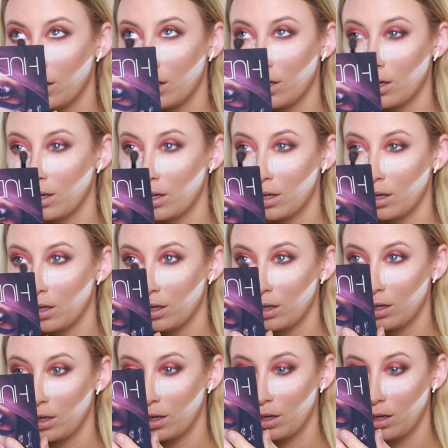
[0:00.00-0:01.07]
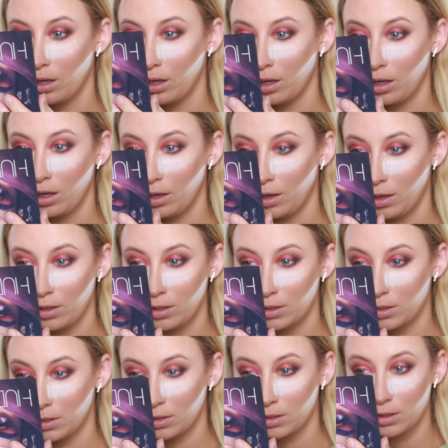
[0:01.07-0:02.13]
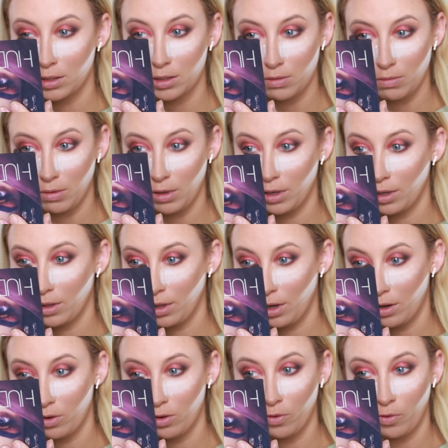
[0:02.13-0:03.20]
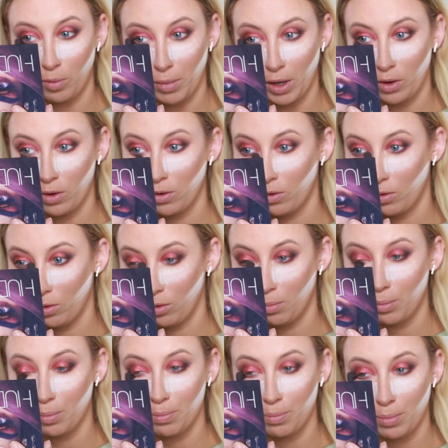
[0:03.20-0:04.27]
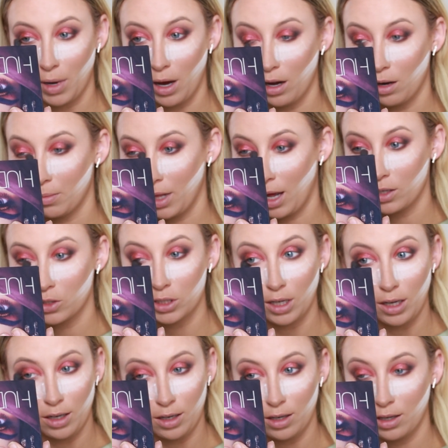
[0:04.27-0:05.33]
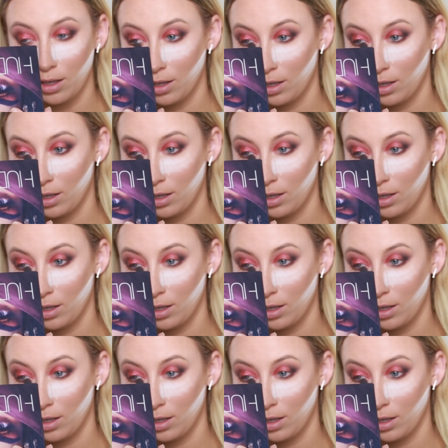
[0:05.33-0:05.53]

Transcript: And just running that over my whole bottom lash line.